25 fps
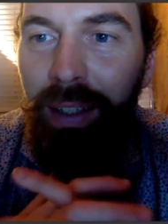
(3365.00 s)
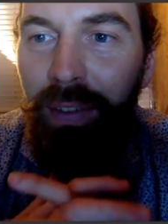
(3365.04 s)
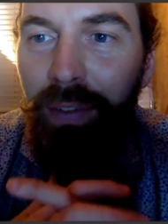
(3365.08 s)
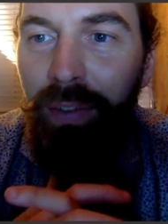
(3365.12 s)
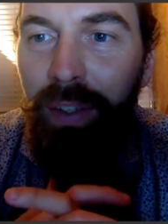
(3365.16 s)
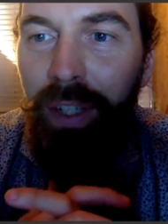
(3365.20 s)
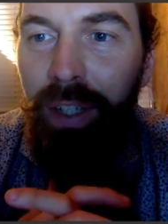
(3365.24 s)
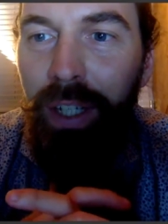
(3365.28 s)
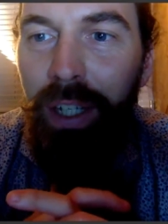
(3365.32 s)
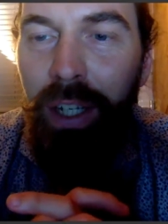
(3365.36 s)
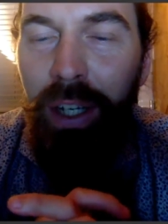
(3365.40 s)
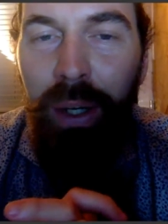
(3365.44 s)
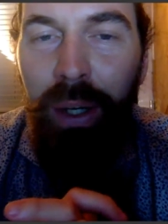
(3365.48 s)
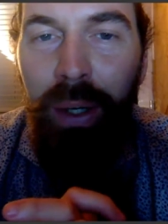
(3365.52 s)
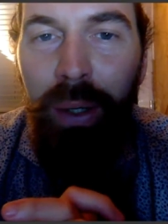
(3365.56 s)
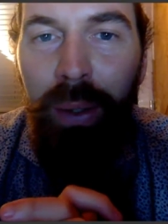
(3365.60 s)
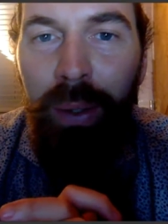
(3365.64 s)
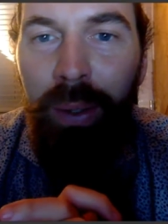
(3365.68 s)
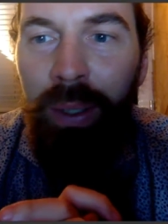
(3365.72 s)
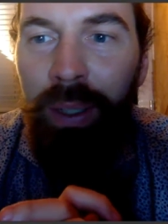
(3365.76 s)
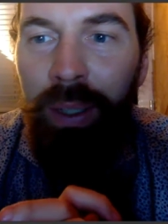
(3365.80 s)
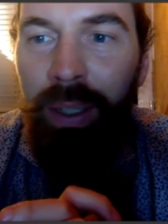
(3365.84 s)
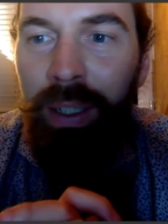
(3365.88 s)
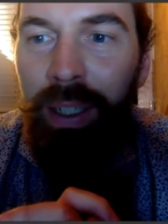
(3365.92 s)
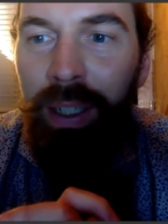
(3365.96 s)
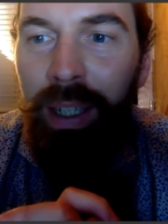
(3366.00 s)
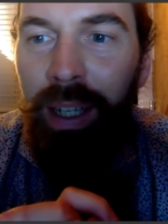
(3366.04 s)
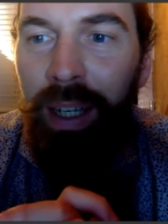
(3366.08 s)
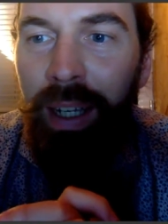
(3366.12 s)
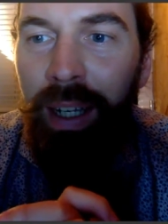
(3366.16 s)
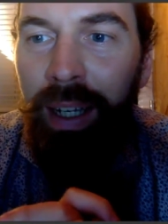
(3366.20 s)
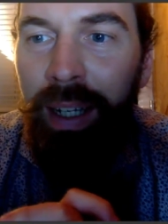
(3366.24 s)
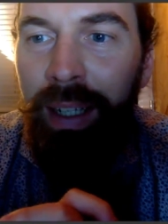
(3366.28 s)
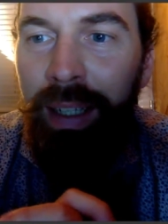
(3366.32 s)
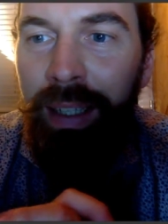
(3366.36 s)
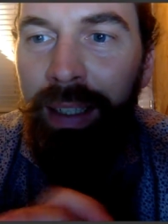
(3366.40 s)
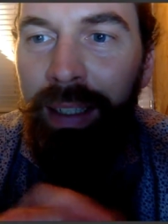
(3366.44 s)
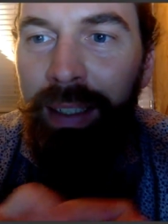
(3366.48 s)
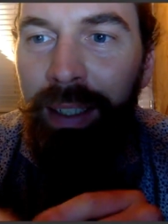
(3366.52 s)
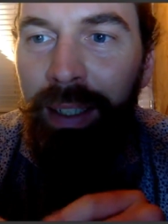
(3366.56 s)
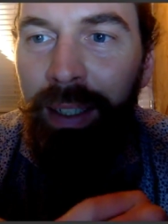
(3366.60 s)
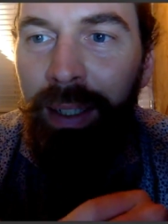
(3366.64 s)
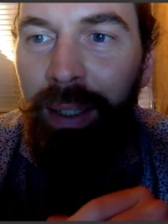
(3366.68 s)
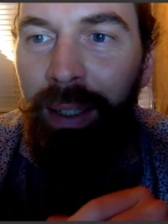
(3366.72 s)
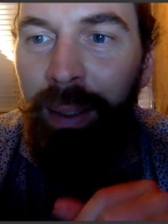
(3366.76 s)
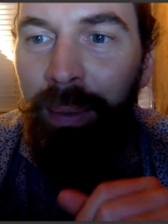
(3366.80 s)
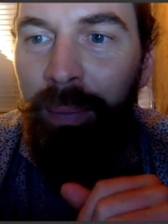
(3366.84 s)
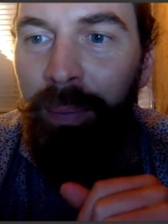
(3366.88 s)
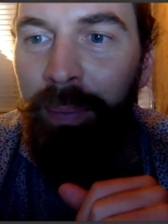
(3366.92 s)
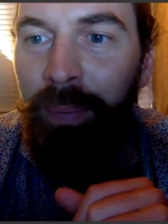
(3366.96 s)
and the video,
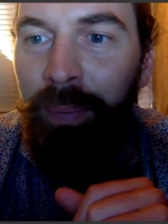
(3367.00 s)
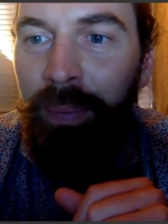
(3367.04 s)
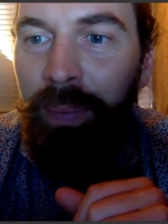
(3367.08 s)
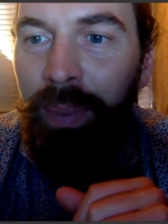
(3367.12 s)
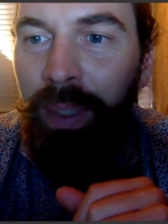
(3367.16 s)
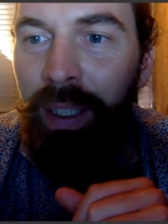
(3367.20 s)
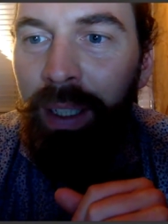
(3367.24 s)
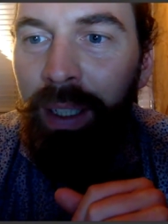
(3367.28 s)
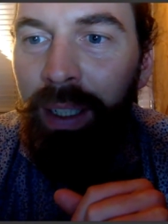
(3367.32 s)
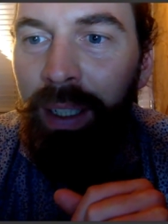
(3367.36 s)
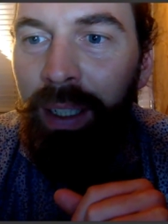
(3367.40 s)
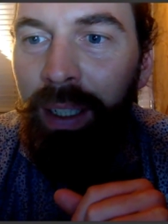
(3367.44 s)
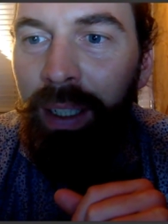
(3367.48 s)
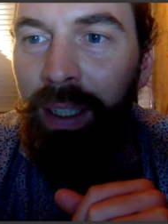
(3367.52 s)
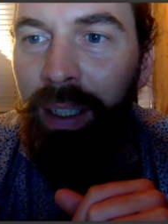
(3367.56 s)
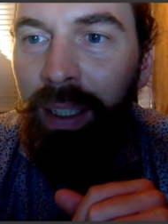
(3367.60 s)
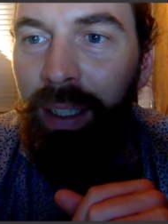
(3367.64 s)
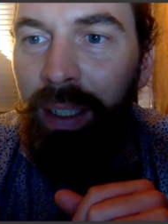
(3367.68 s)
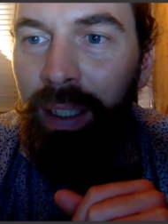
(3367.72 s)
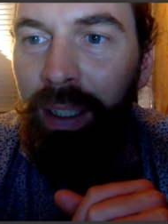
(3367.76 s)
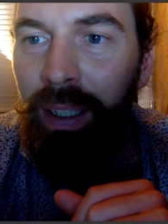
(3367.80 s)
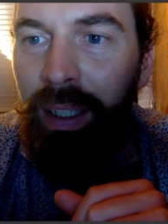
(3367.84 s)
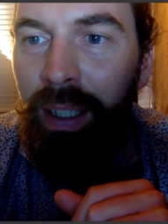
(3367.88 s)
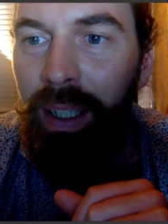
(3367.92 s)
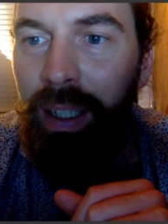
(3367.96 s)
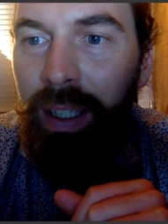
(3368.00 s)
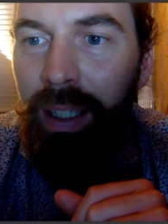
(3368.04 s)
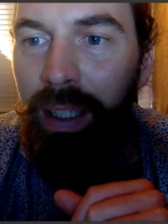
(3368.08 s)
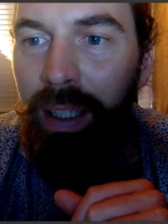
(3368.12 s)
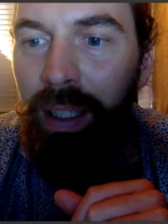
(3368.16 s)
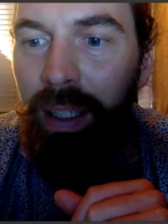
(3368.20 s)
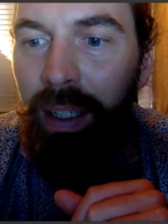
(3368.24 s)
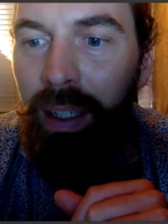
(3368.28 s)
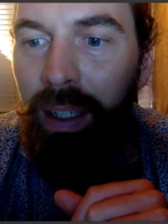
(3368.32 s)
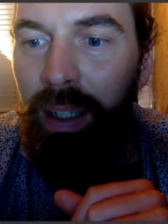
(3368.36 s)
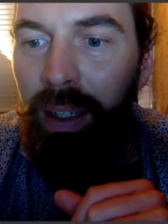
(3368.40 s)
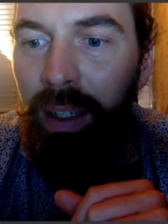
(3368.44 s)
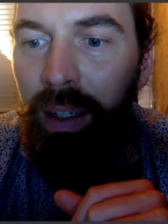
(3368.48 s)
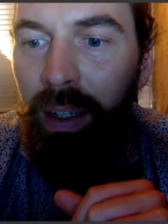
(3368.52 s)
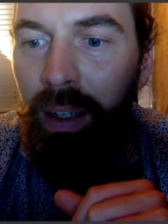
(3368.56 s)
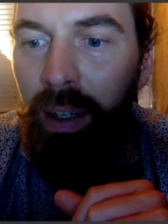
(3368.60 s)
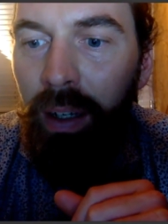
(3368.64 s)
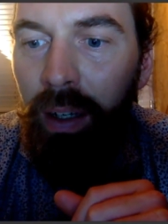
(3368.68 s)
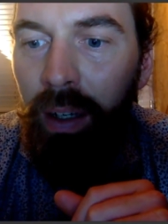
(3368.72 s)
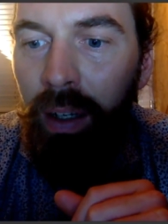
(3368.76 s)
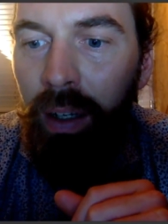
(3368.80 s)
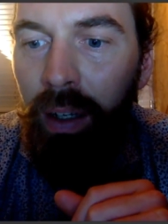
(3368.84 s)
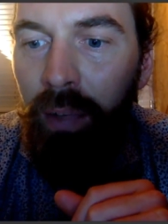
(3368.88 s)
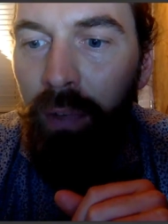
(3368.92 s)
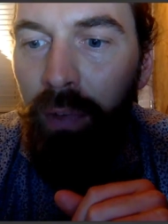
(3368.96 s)
and yes,
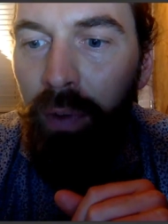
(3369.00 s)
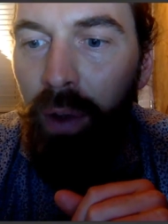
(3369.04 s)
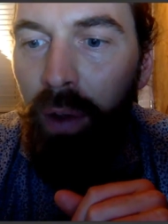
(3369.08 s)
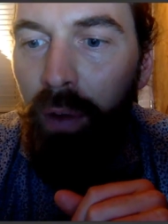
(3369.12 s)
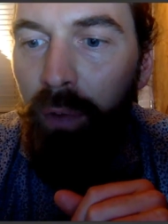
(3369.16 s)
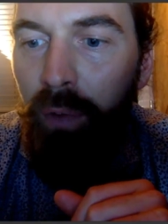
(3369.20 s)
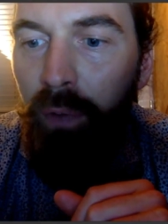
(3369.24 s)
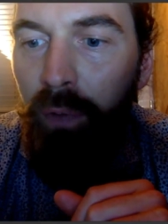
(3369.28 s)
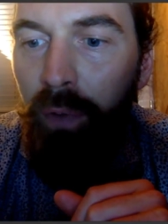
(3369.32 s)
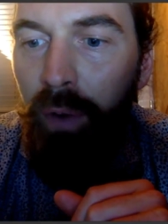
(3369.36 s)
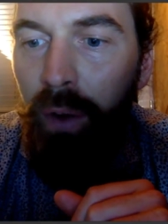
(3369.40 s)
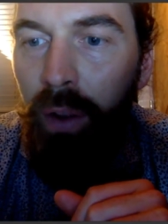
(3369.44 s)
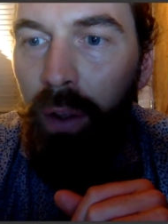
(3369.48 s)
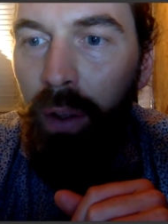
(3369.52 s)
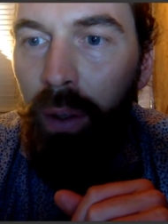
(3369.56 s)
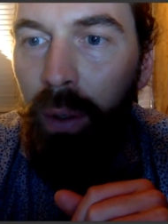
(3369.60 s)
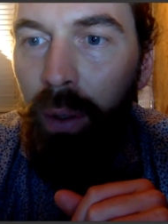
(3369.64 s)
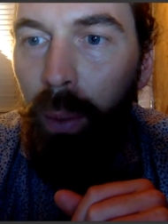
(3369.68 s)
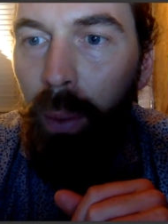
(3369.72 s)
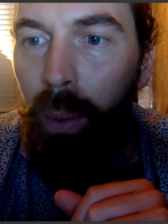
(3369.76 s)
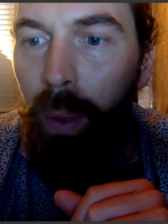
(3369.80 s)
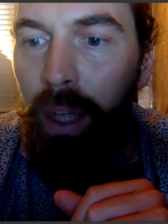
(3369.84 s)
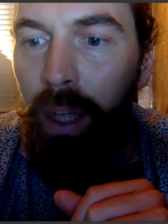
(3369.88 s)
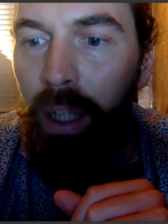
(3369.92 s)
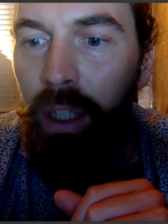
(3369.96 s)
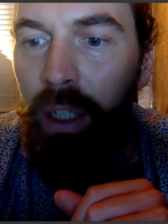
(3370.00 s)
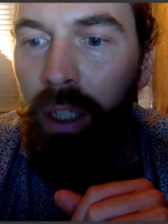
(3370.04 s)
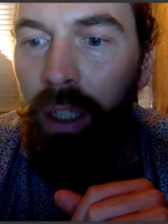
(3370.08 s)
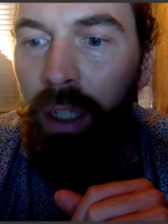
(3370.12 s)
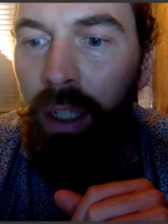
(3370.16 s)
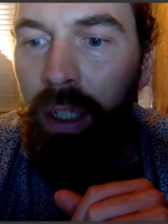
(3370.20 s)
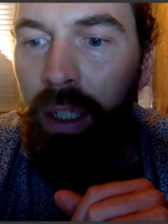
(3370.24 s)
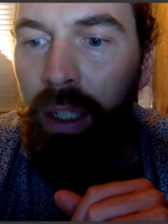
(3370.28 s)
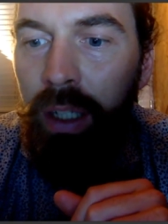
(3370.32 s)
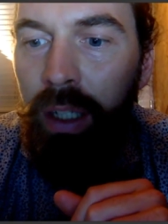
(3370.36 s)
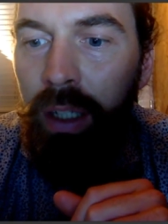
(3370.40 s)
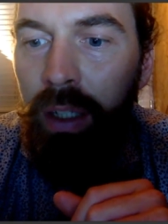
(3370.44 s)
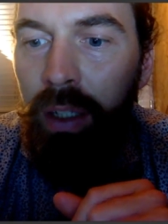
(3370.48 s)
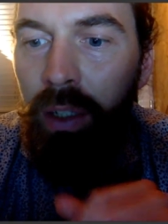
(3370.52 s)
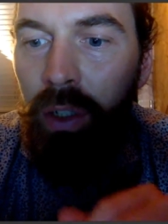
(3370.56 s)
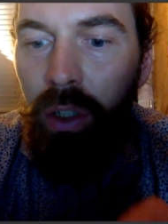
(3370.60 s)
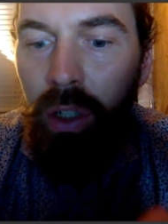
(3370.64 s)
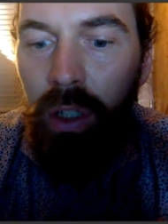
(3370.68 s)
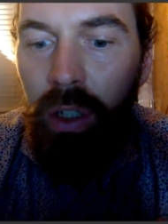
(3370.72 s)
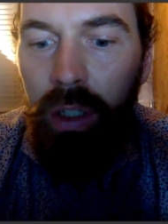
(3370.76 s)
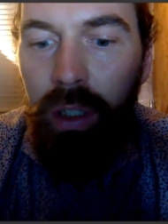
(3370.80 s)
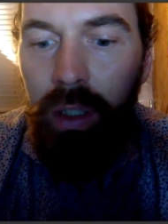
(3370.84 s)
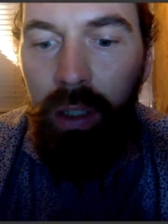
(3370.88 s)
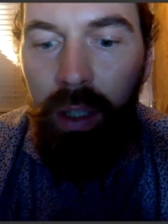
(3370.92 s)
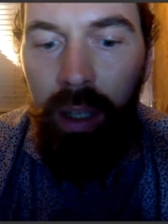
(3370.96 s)
if you have further questions,
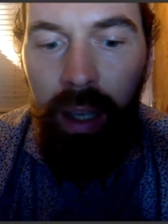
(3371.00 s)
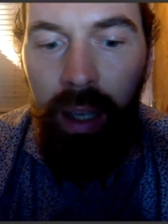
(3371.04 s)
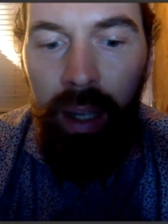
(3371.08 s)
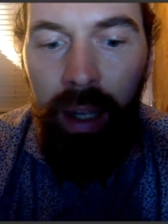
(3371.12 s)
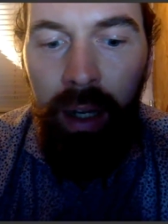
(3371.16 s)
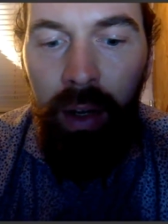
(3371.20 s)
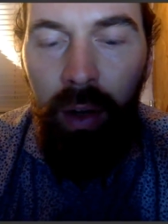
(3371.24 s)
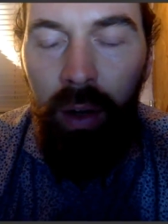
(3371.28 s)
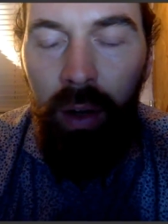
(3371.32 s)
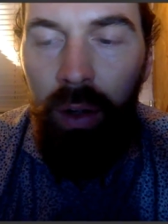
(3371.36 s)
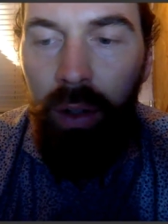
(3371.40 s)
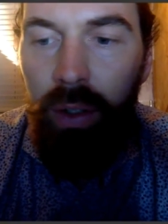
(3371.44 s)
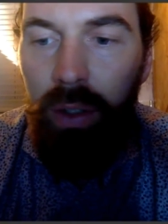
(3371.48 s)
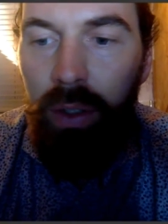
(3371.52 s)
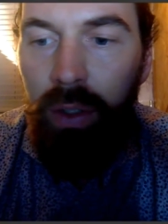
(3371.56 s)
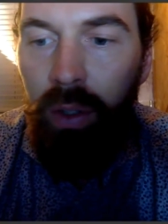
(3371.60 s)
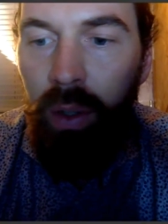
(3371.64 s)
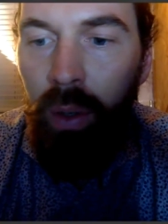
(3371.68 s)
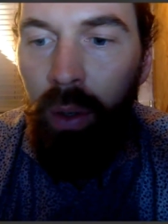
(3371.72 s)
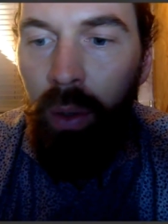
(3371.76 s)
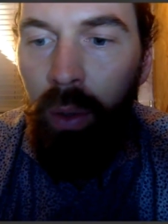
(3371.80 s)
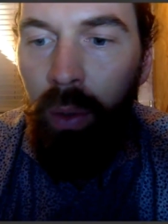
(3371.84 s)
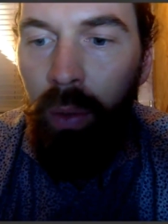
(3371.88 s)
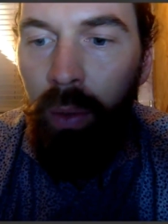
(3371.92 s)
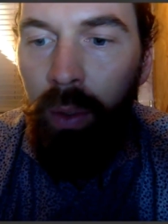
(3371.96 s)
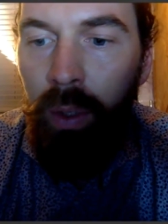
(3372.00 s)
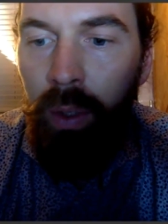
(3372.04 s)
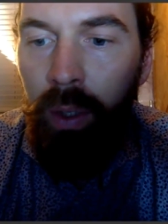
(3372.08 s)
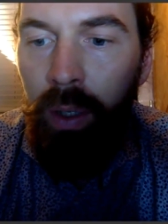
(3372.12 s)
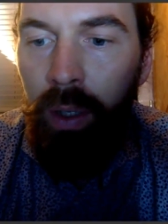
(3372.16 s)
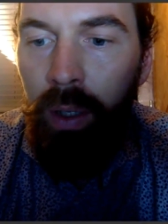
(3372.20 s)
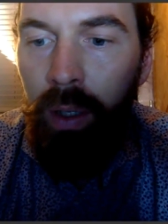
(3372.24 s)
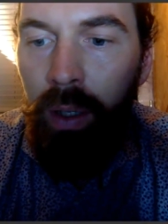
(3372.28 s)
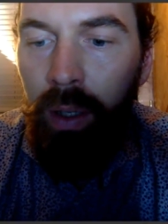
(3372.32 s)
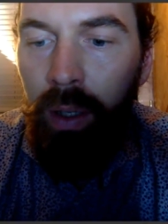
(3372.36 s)
you just can also